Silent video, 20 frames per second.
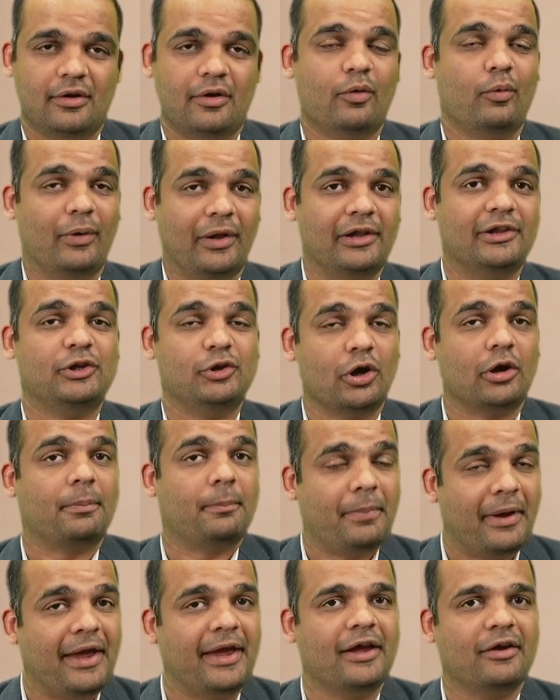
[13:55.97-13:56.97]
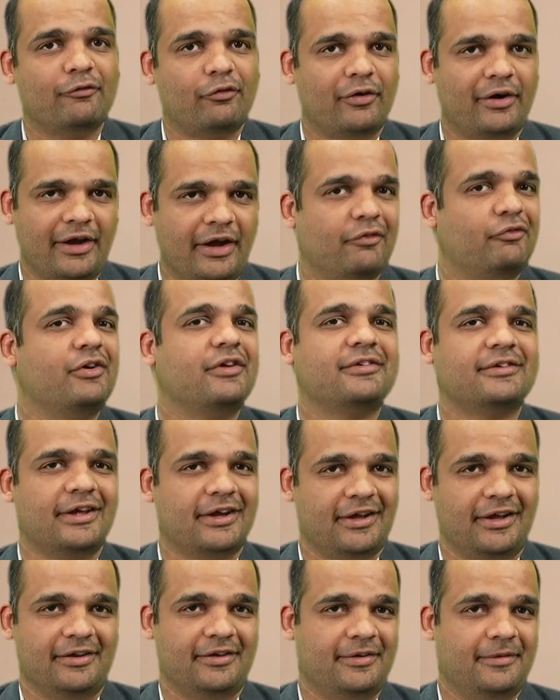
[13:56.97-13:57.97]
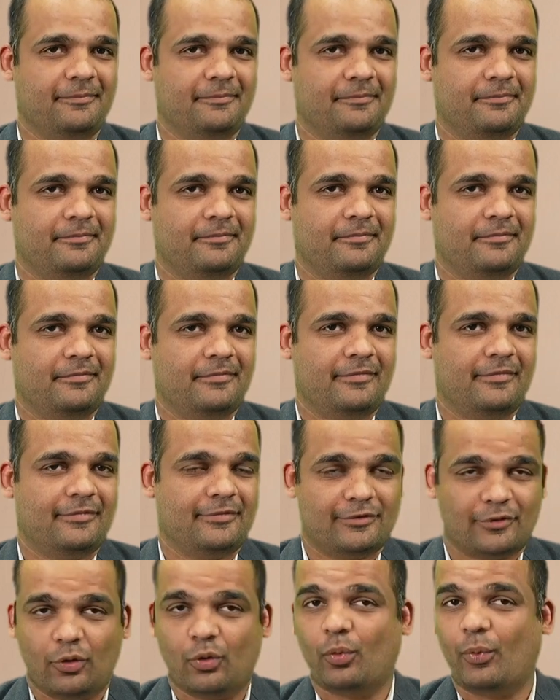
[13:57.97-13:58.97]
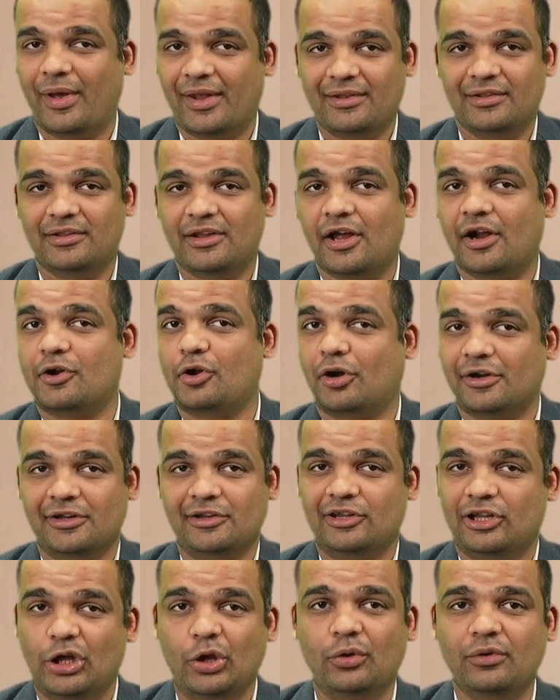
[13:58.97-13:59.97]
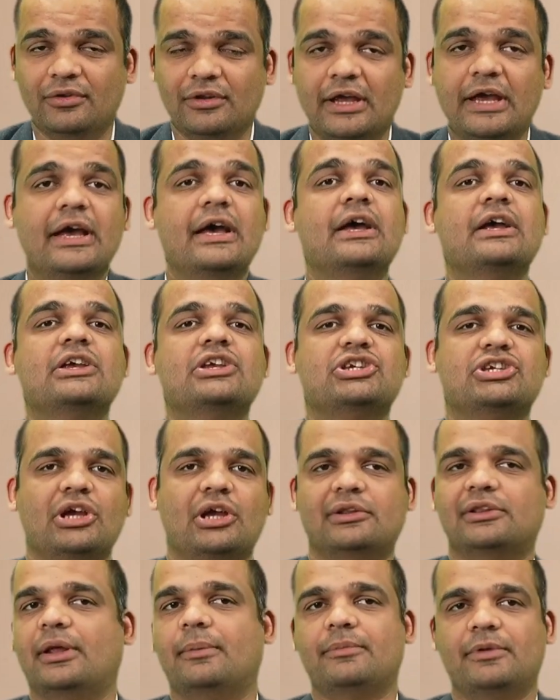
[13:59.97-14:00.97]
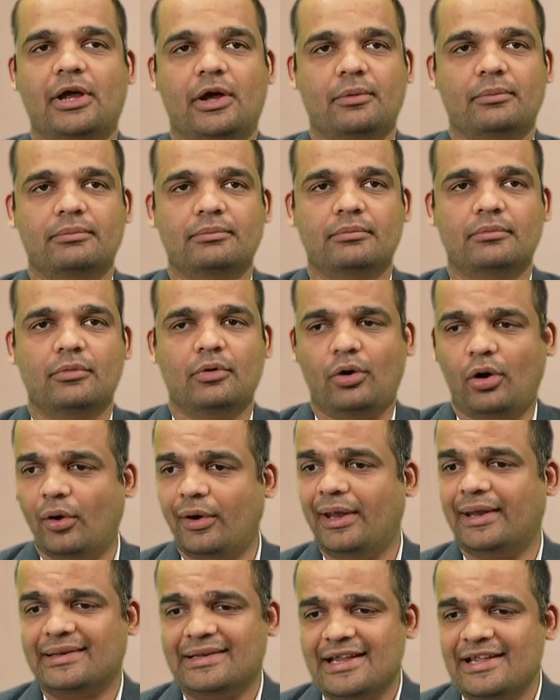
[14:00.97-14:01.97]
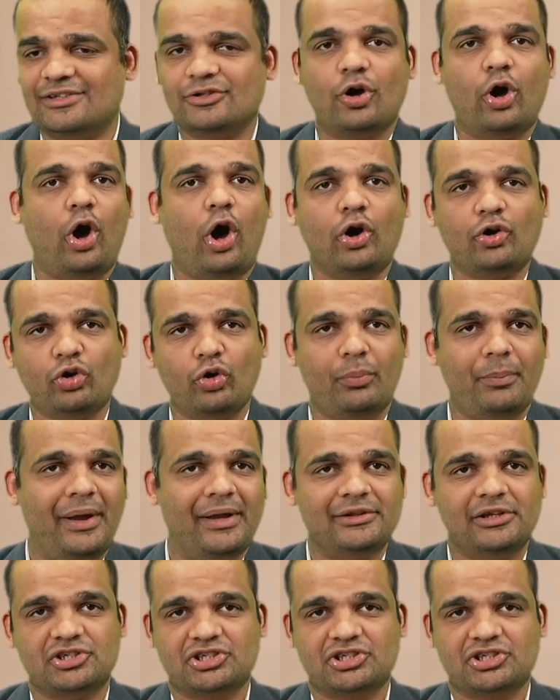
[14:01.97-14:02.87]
well, you are paying for every second. So when they are not in use, shut them down, or at least automate the